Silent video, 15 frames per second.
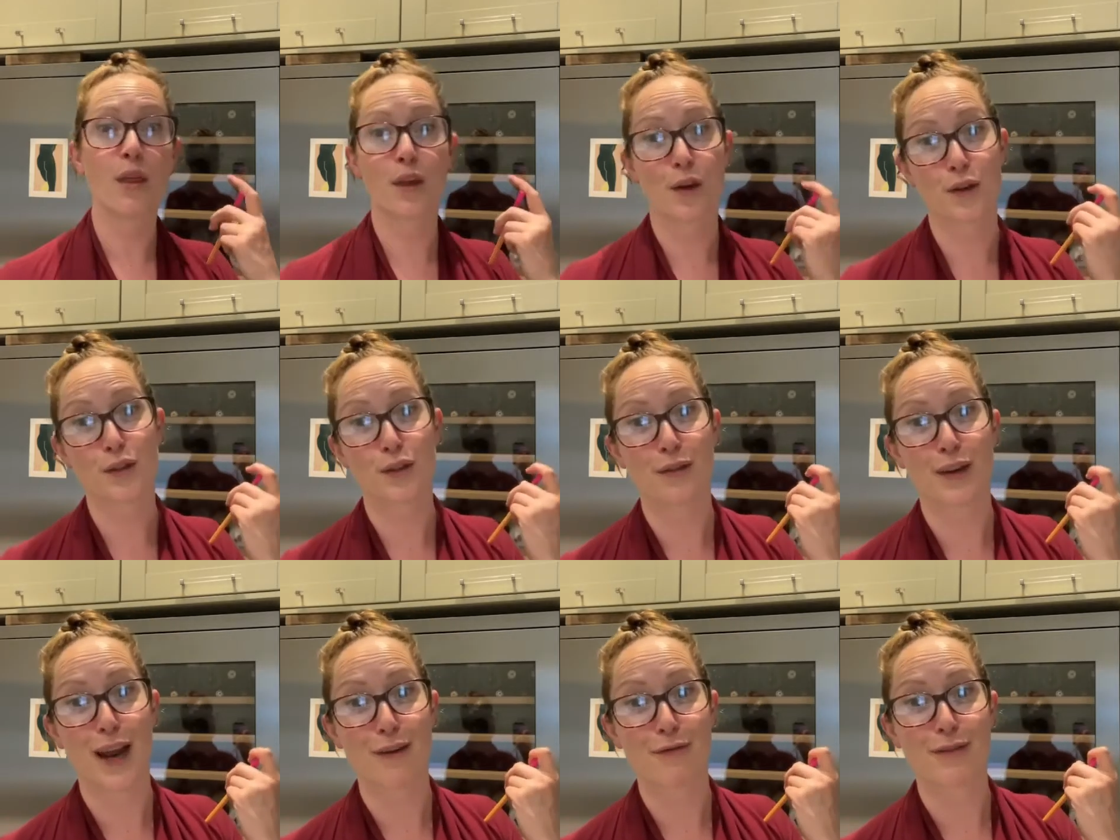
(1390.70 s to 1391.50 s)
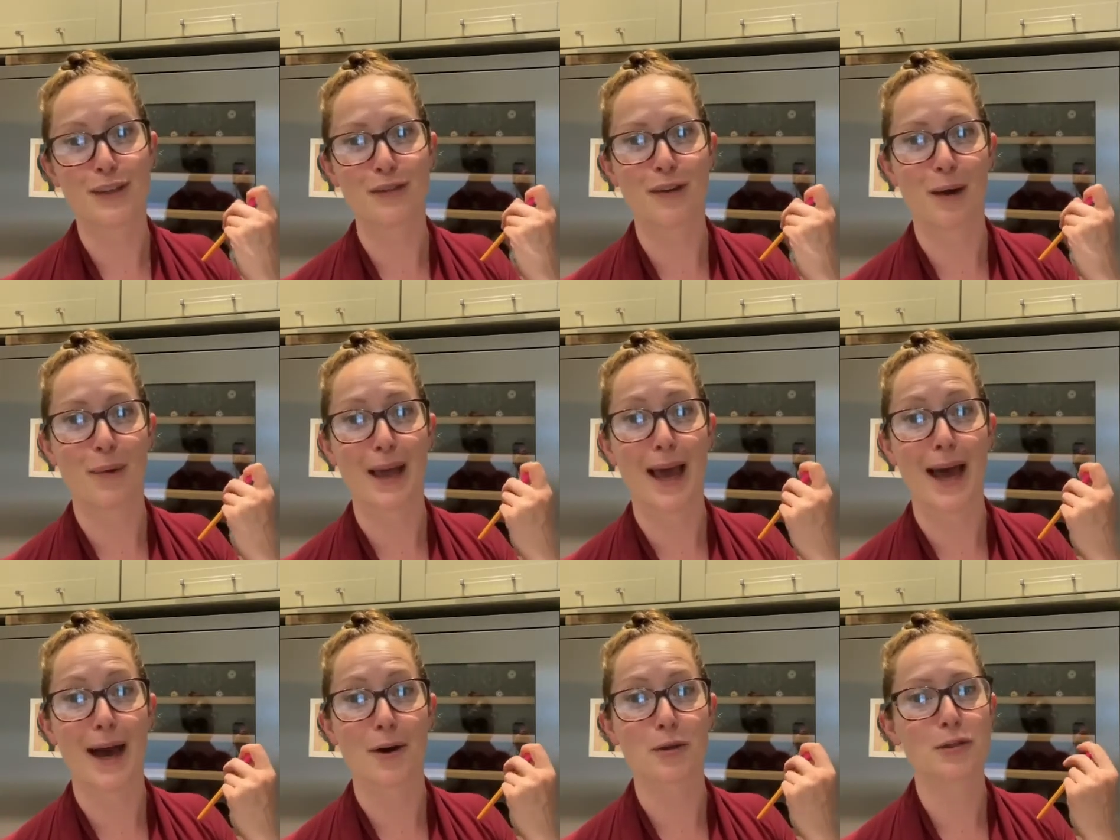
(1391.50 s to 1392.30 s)
the cost of an average family
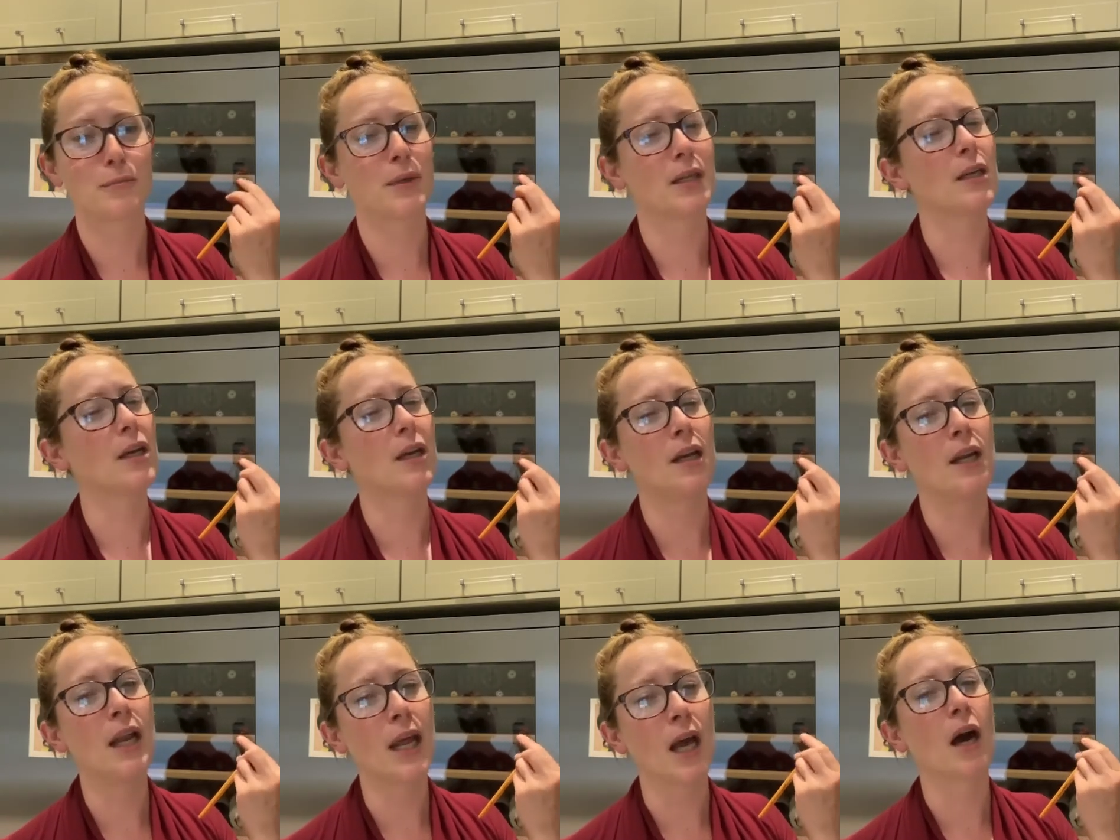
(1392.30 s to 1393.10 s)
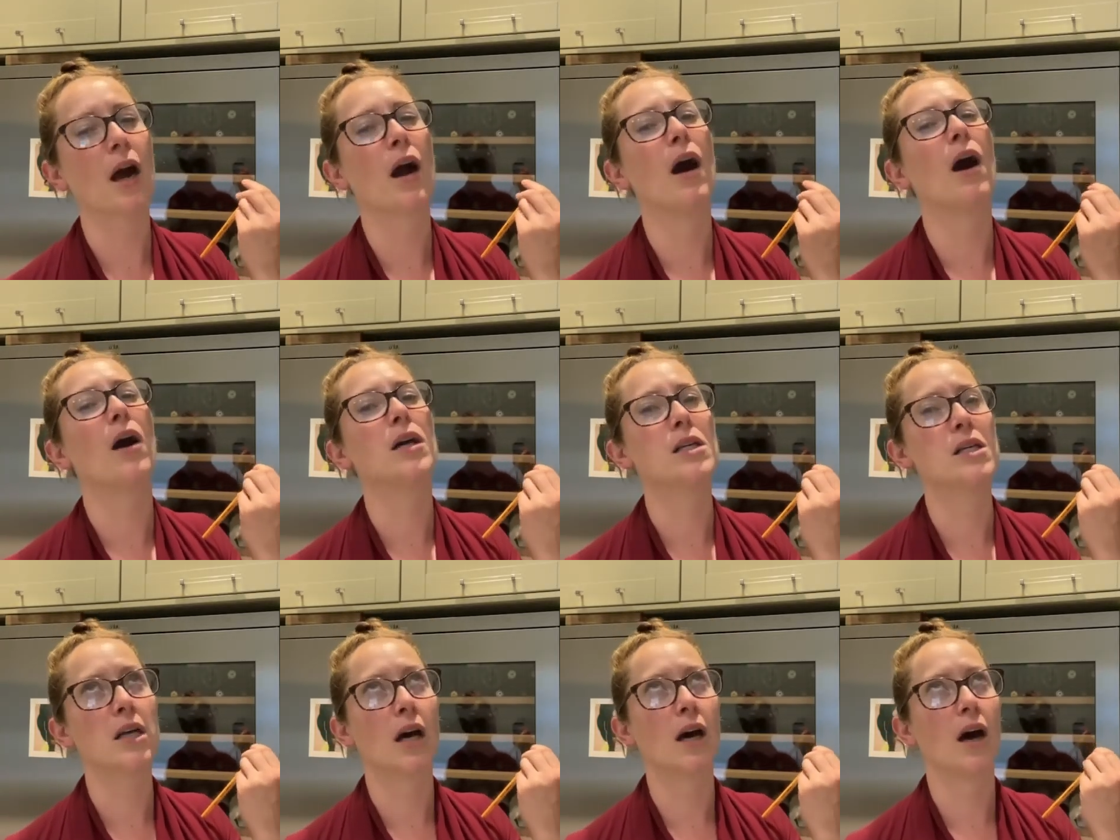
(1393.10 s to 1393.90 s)
house, but dear
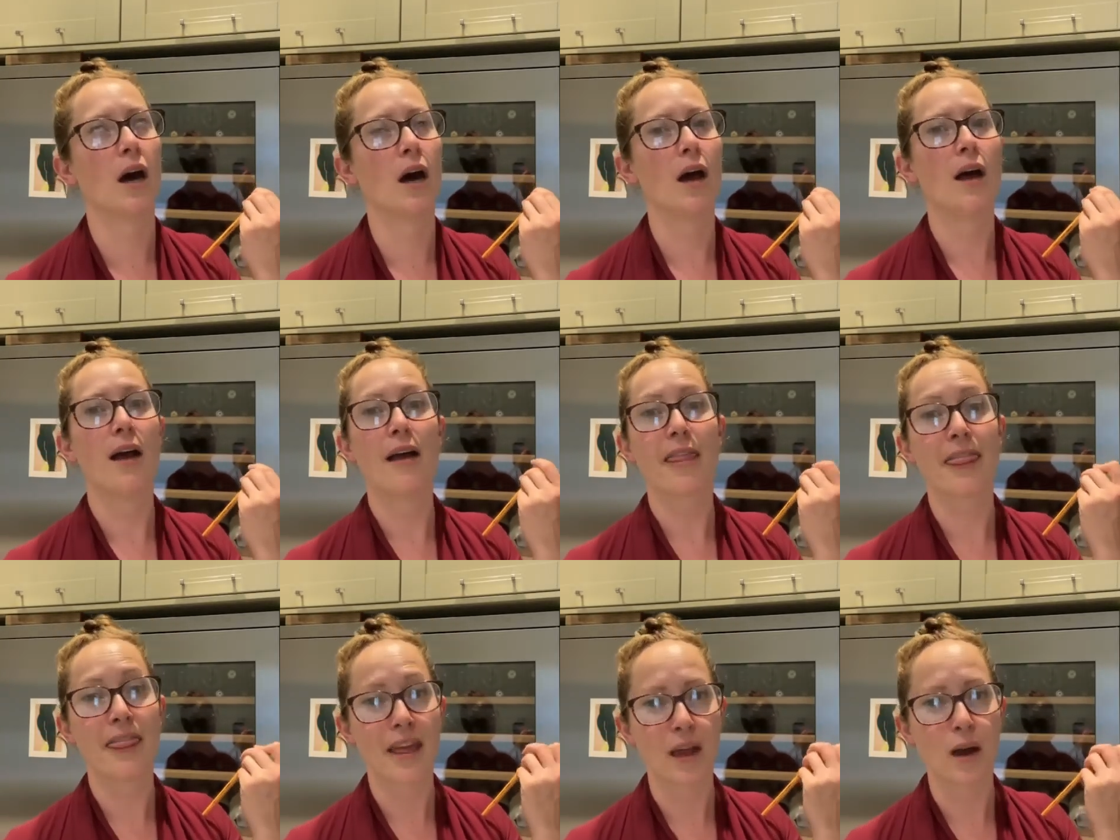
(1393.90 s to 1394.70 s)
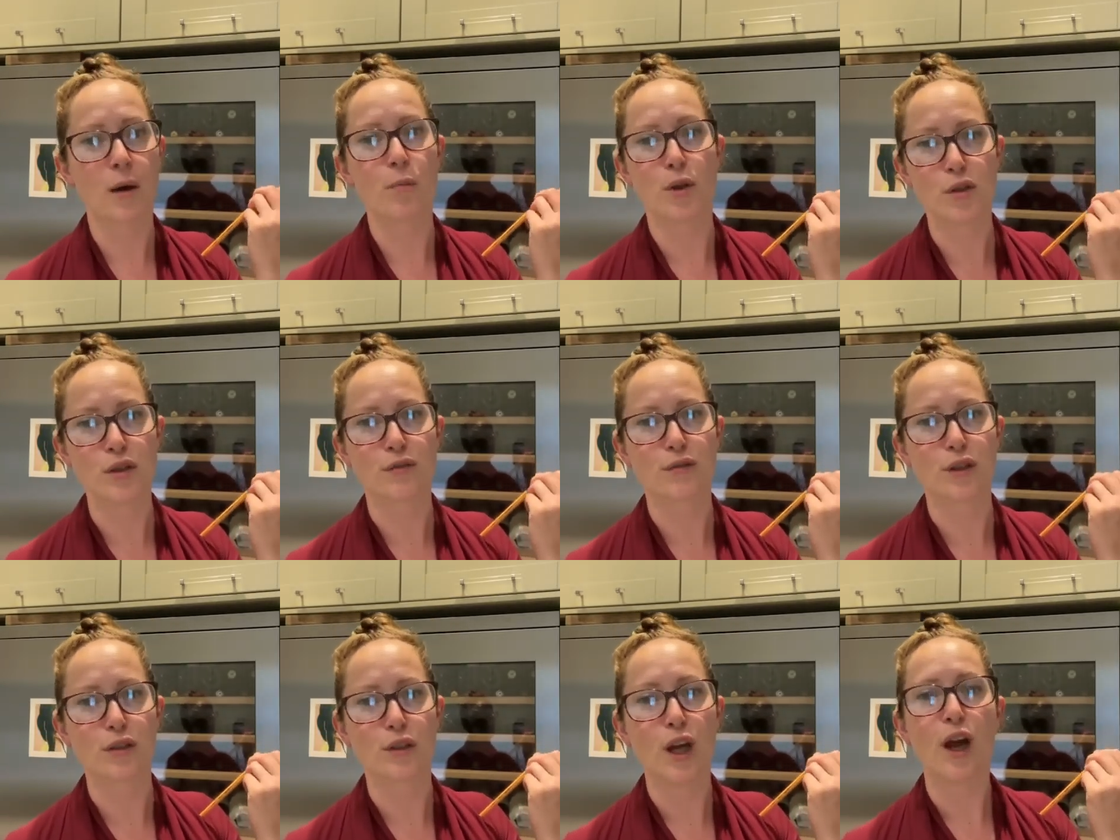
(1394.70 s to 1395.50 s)
God, they are
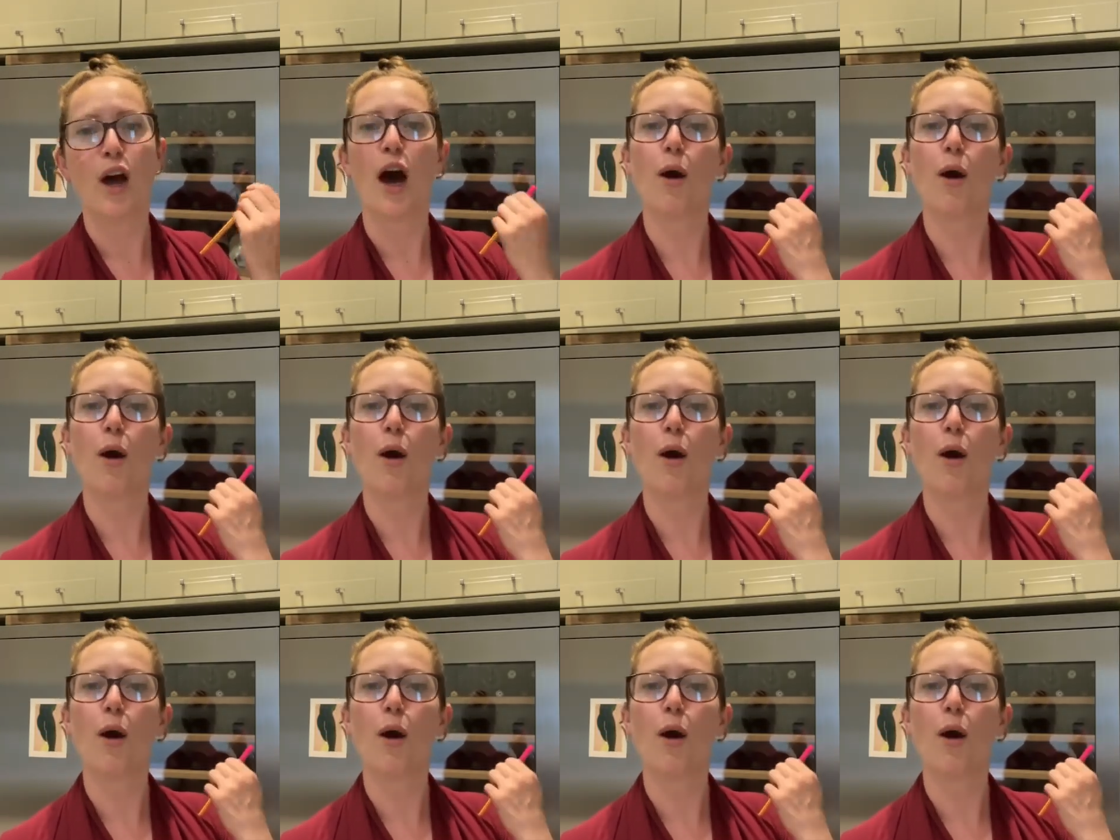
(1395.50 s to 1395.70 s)
beautiful.